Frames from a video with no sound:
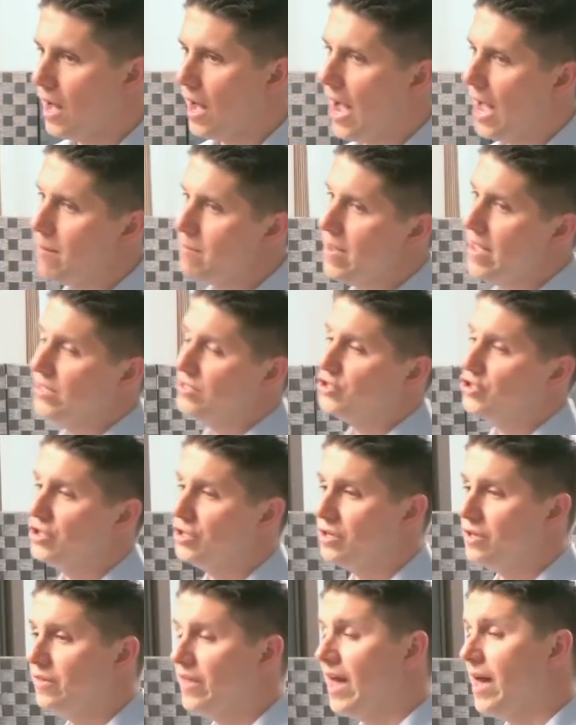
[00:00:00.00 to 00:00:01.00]
I
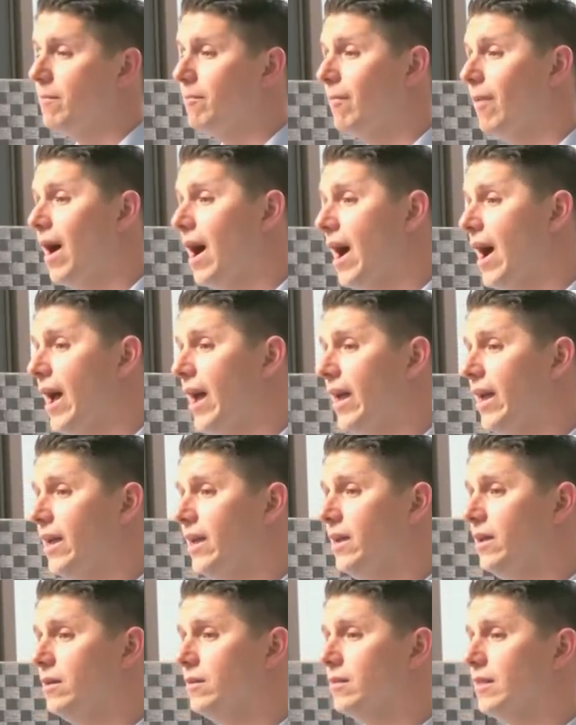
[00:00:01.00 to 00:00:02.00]
mentioned that
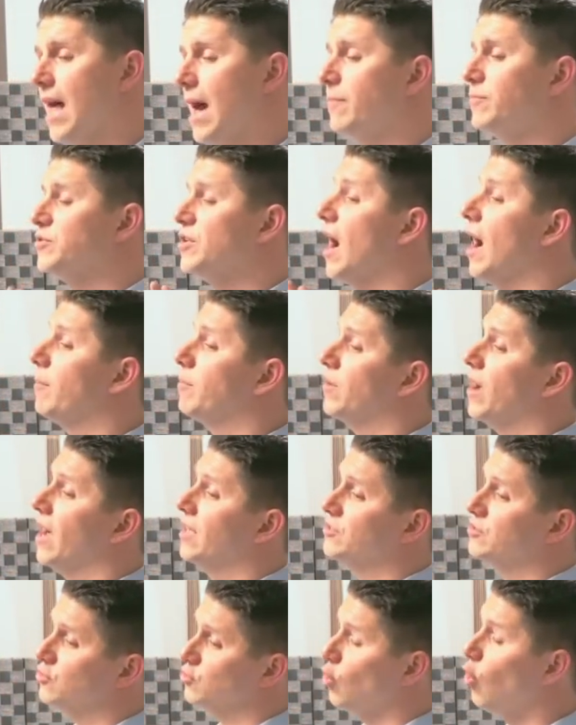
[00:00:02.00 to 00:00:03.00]
my laptop
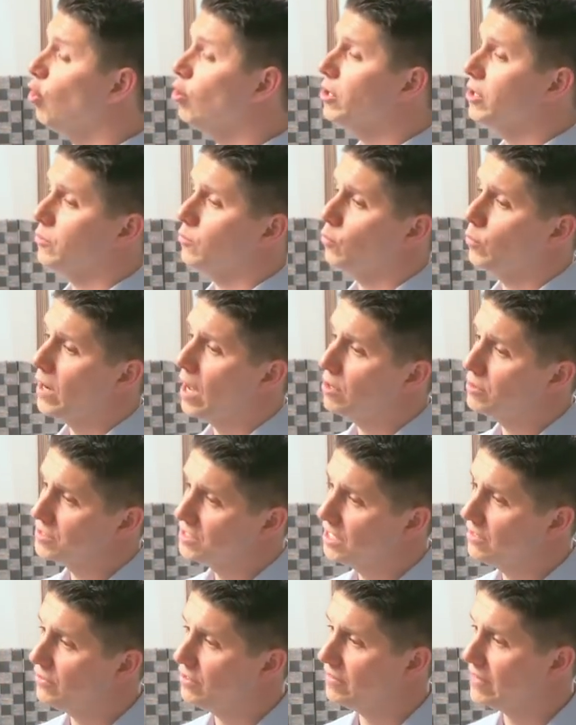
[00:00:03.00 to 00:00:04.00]
got stolen when I
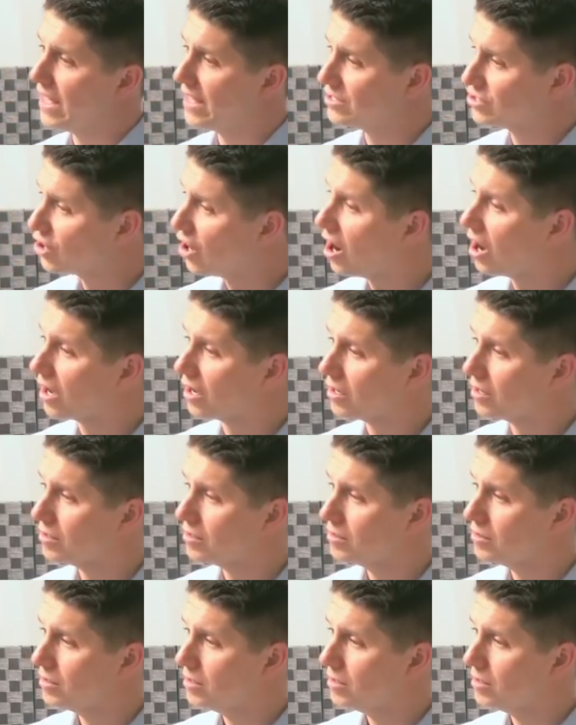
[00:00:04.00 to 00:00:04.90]
was giving that talk.